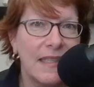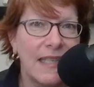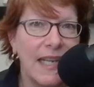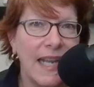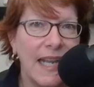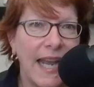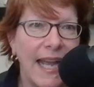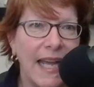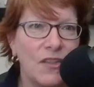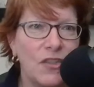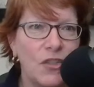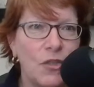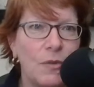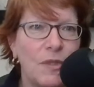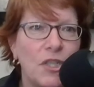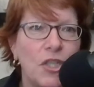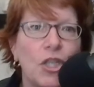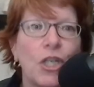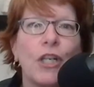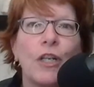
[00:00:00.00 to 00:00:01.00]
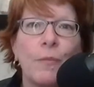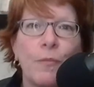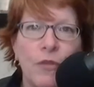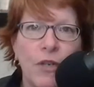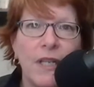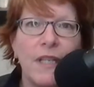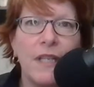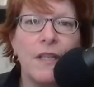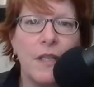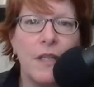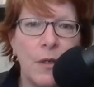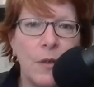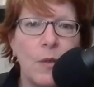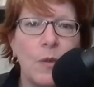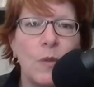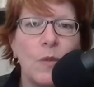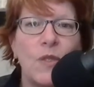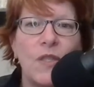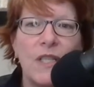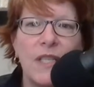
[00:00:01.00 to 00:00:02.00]
how to interpret
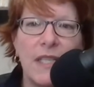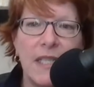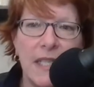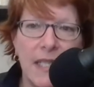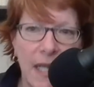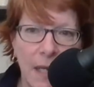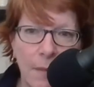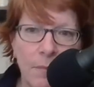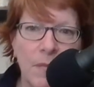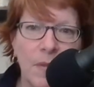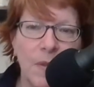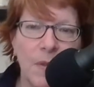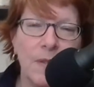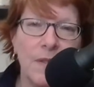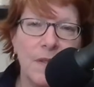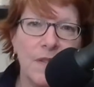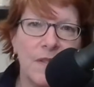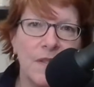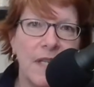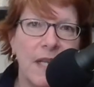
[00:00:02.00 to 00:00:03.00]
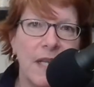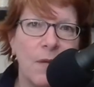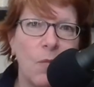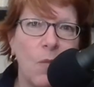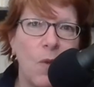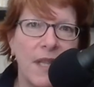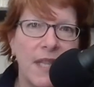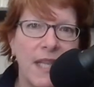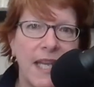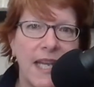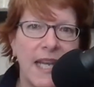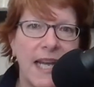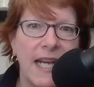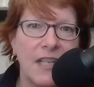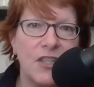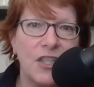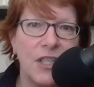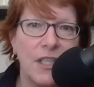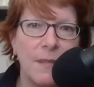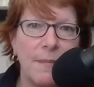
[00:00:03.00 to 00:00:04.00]
those numbers and what they
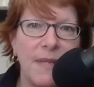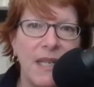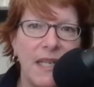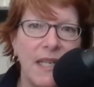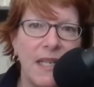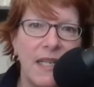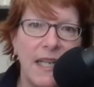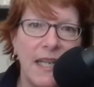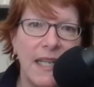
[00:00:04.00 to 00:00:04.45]
actually mean.